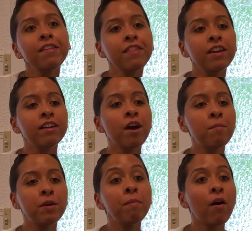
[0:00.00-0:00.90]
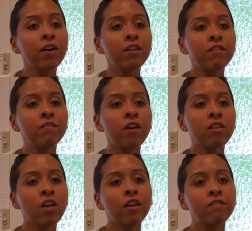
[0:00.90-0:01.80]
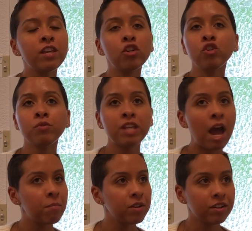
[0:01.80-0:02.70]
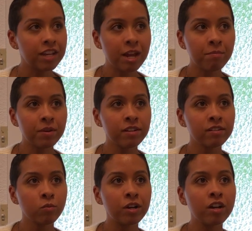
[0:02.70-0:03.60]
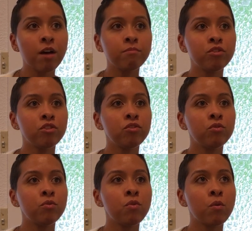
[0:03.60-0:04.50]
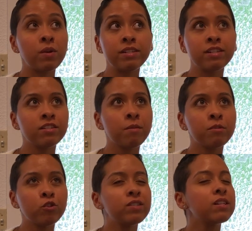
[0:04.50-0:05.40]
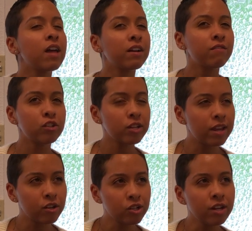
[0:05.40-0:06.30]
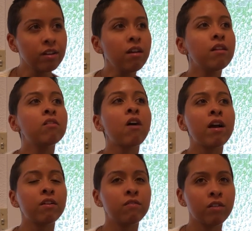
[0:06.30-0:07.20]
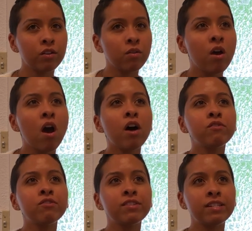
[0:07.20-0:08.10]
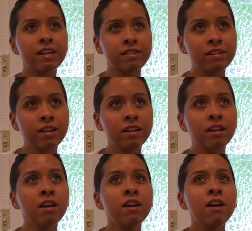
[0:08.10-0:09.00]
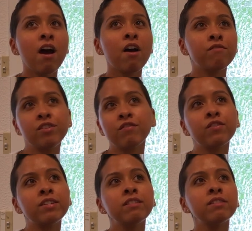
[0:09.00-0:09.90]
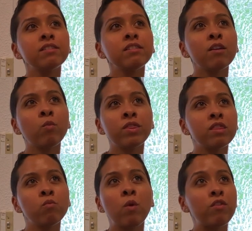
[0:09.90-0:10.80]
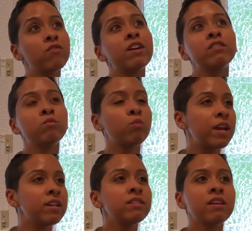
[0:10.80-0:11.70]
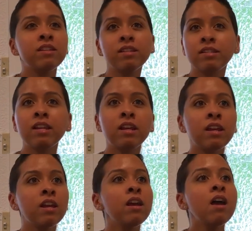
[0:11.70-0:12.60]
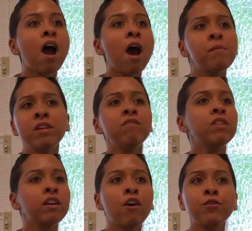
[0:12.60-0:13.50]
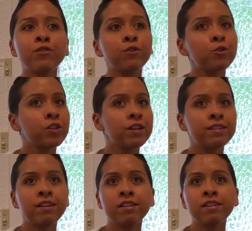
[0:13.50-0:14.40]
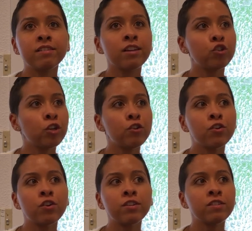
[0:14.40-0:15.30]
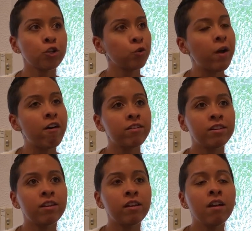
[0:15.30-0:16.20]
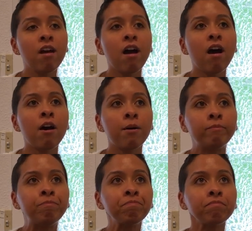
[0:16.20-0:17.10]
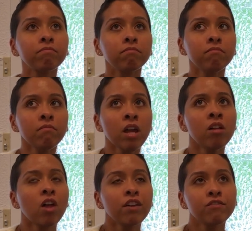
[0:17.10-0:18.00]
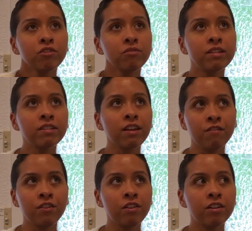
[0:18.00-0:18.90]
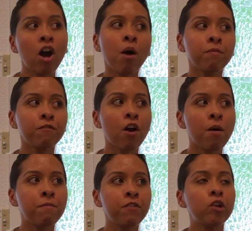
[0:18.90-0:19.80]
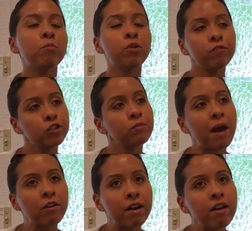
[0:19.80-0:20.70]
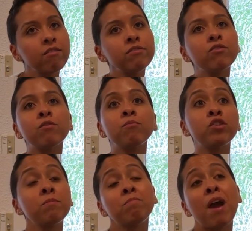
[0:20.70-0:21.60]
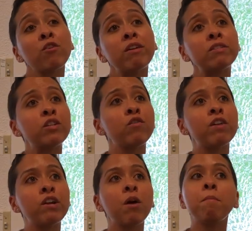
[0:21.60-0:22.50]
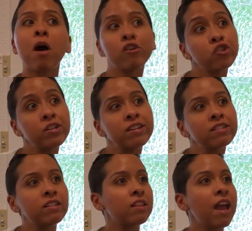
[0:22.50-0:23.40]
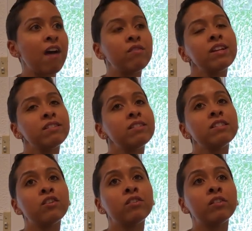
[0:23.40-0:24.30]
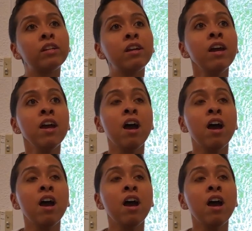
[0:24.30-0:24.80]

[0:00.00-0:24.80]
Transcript: I think a big part of a lot of the issues that happen on campus when it comes to racism is just a lack of education and a lack of understanding of difference, whether that's race, ethnicity, and even other social identities like gender and sexuality. A lot of students, I feel come from very privileged backgrounds or just backgrounds that are very homogenous, and they haven't necessarily